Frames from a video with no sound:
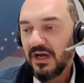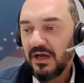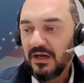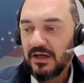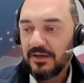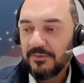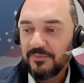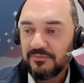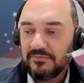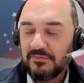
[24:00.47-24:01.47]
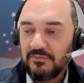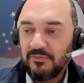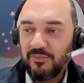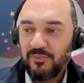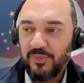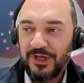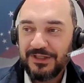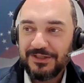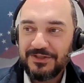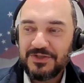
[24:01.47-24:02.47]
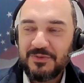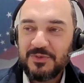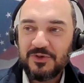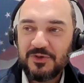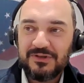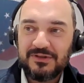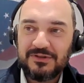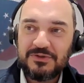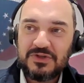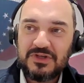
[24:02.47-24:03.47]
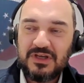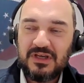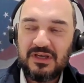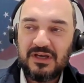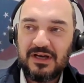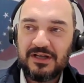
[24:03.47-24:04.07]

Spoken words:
But in same token, do you see